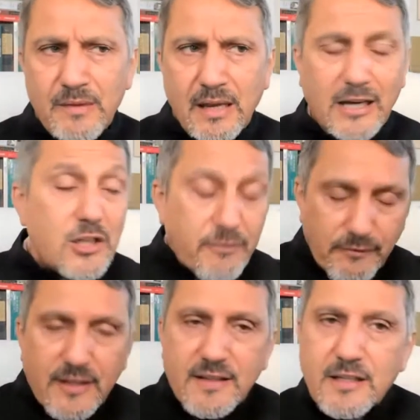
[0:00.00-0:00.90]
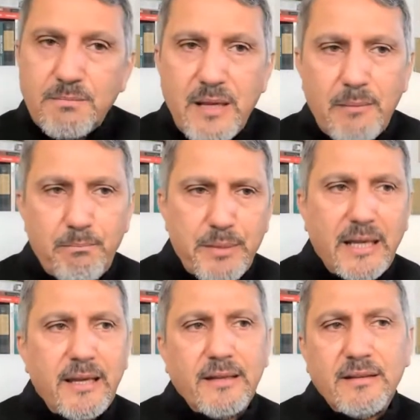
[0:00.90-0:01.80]
Actually, 56
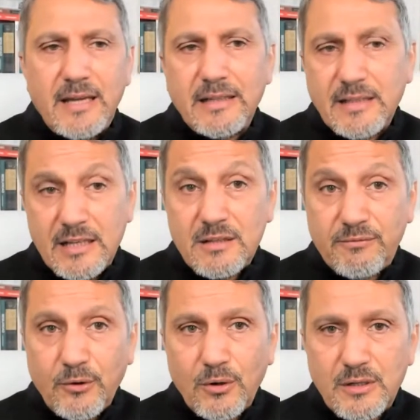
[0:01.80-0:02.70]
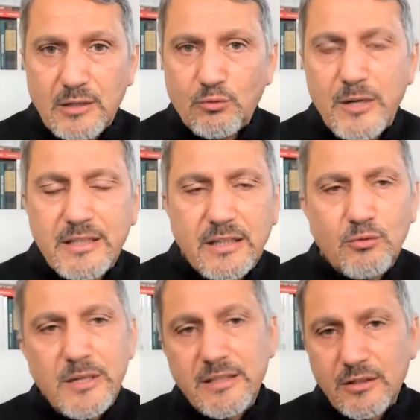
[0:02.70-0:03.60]
billion that is for the
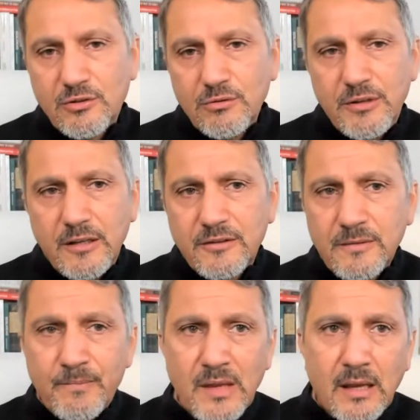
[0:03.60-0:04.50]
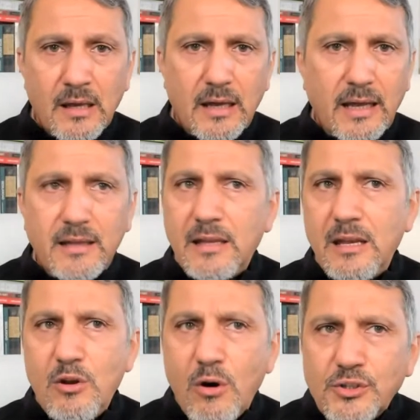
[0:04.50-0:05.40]
2022 years. And the
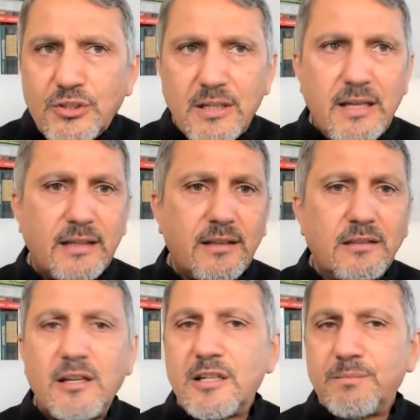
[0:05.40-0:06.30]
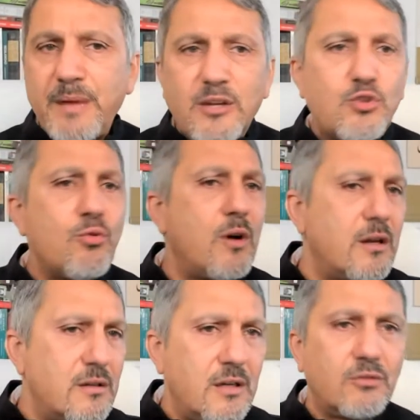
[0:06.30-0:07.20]
notion that Qatar spent
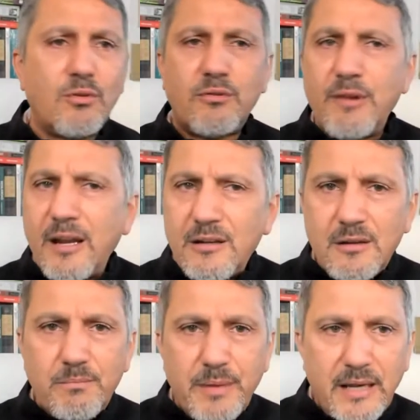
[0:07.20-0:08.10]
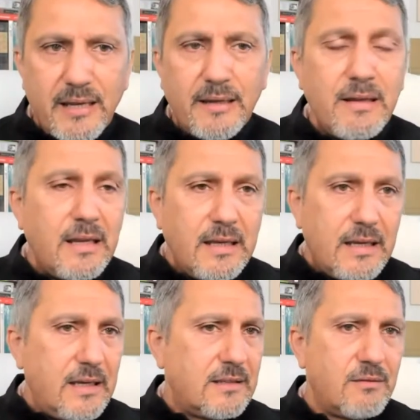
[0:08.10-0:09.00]
200 to 300 billion
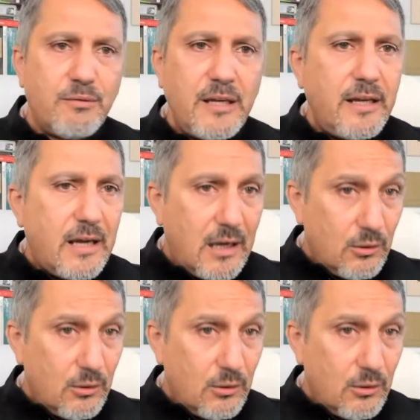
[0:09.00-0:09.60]
is really